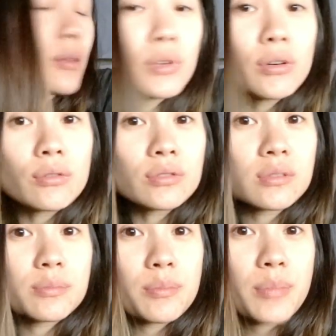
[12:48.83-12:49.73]
milk
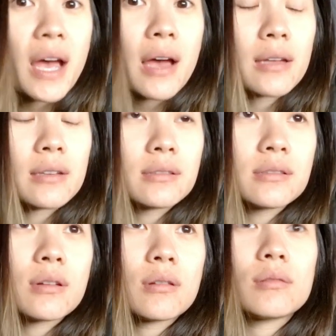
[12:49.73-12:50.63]
goes bad.
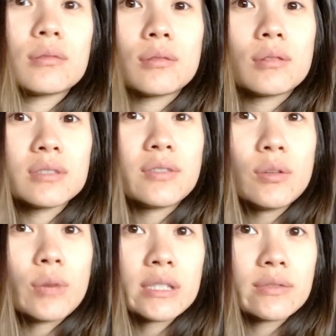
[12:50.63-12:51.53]
So it's
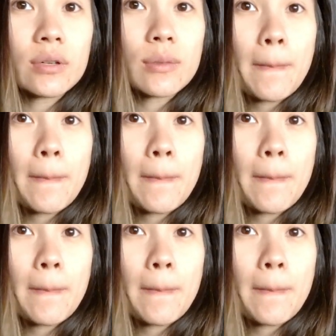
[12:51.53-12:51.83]
very wasteful.